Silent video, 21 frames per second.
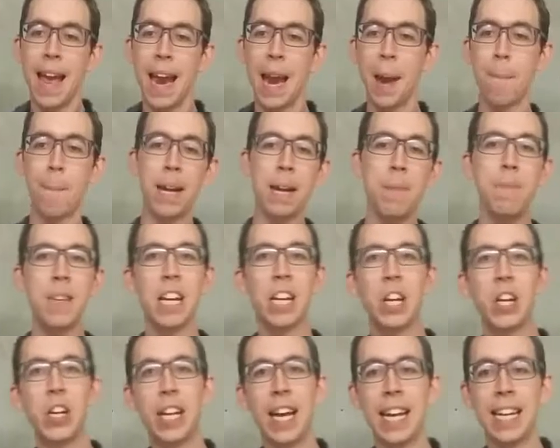It might be
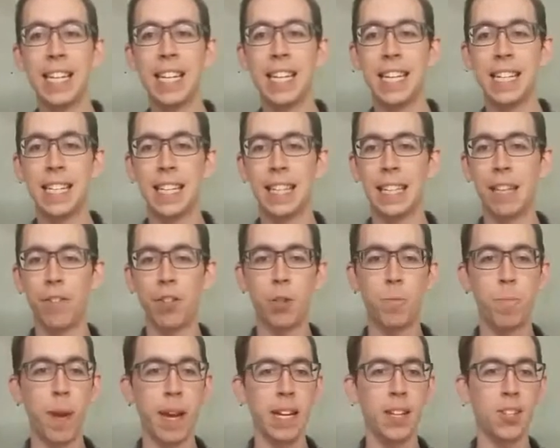a good idea to leave
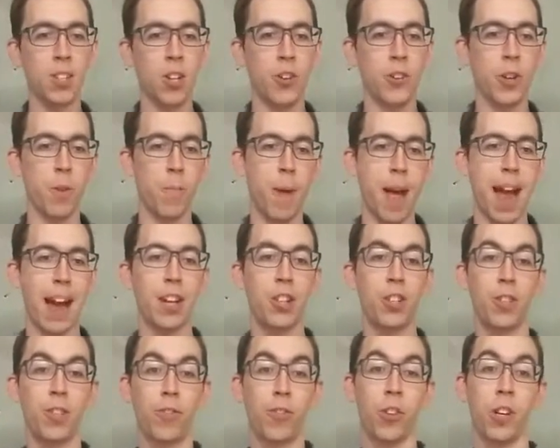space on your
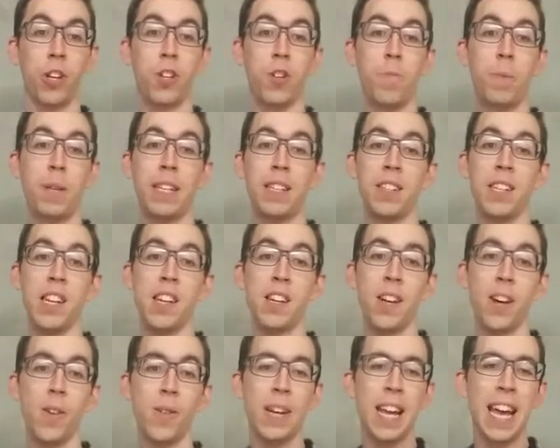packaging for a
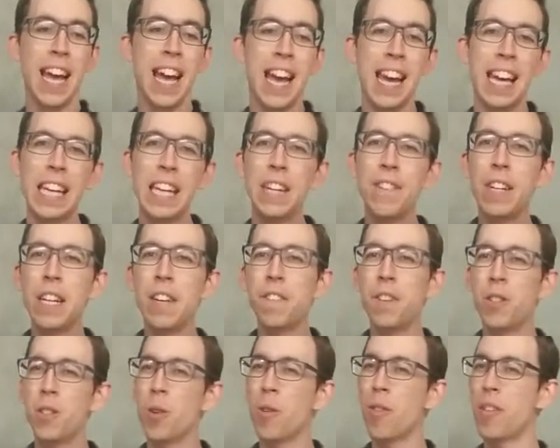UPC code, even
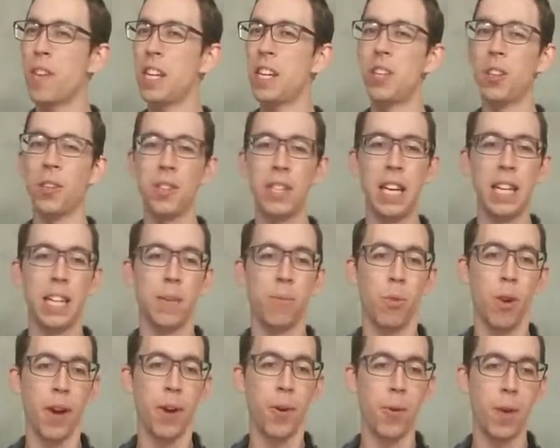if you don't think you'll need them
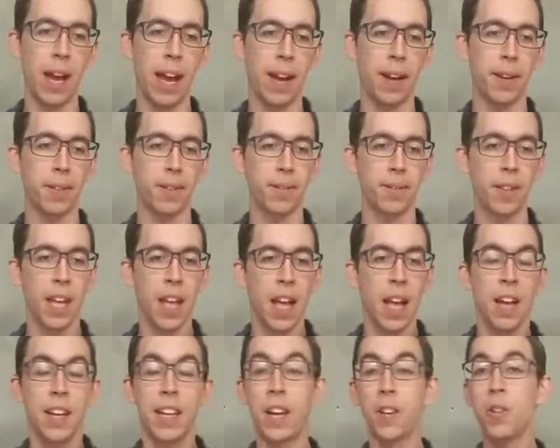right away.
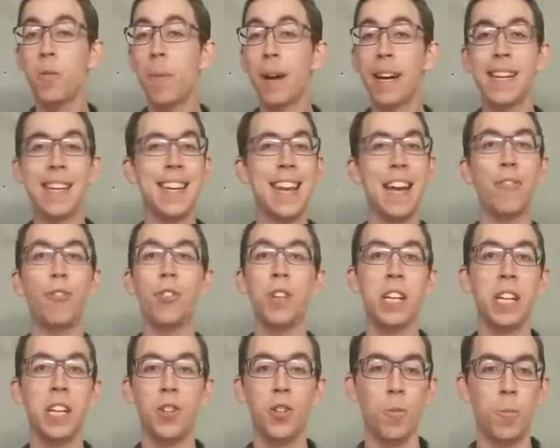Now, you might never
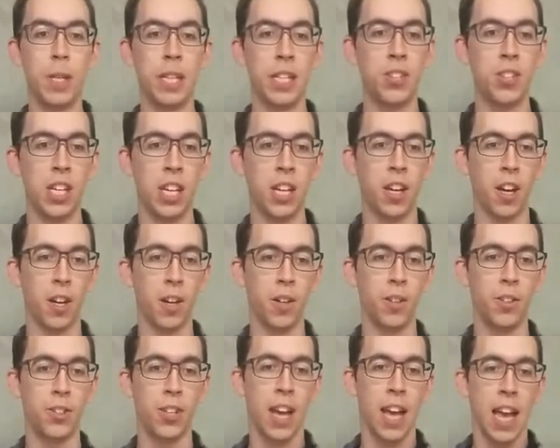need UPC
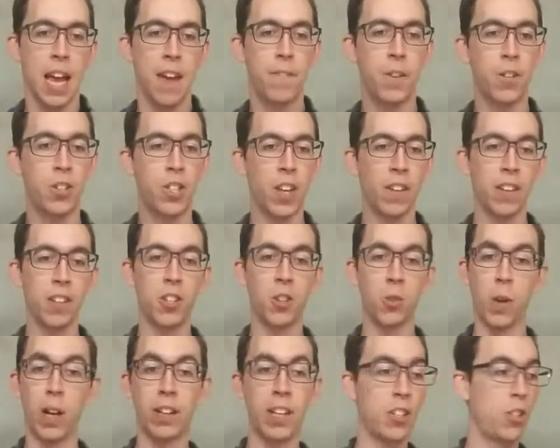codes if you're selling
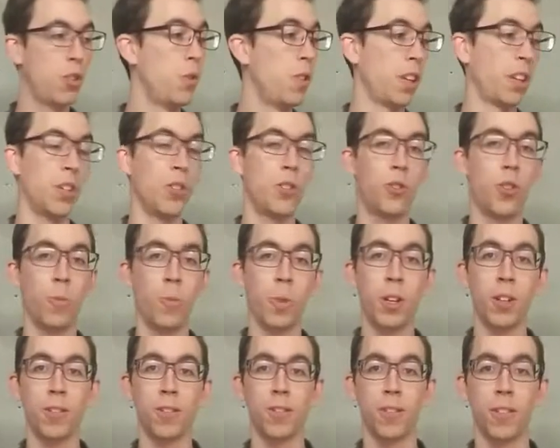directly to the
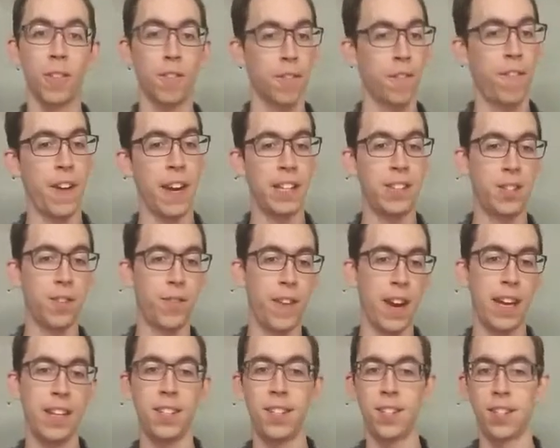consumer,
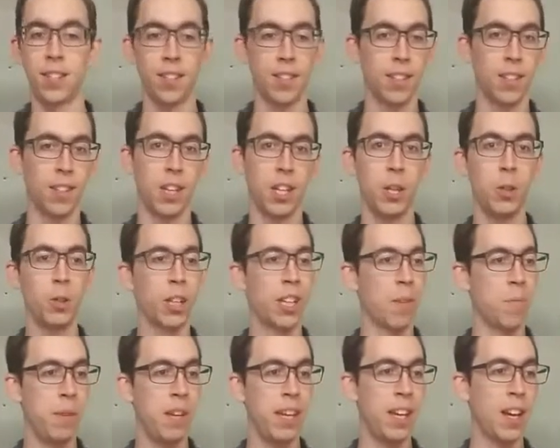face-to-face. You
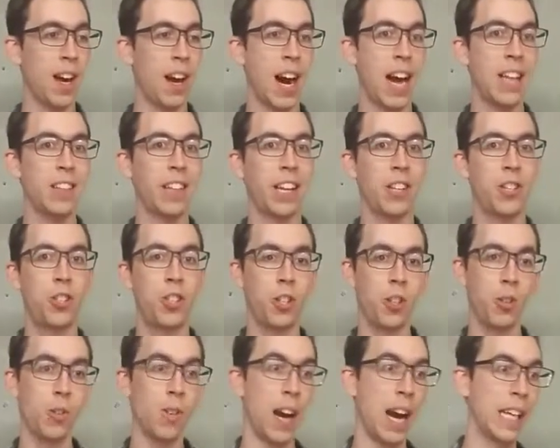look at me, I look at
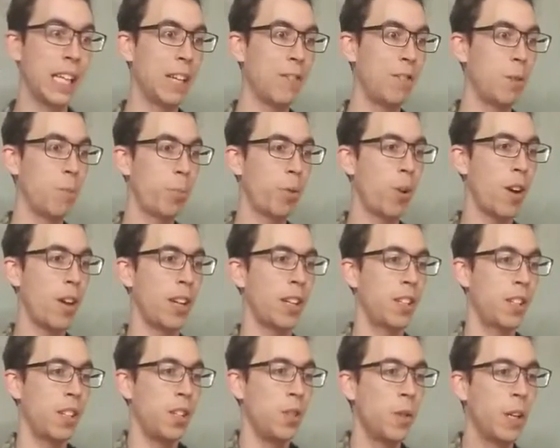you, I give you
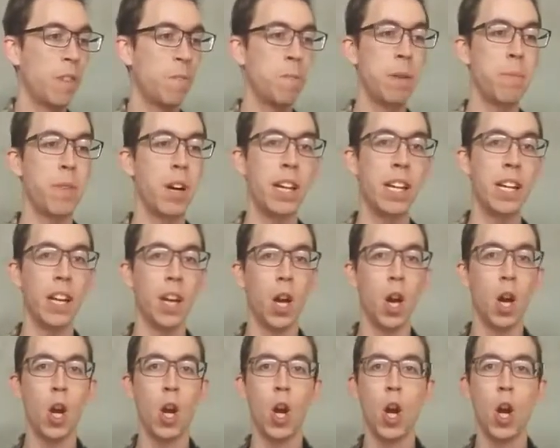product, you give me money.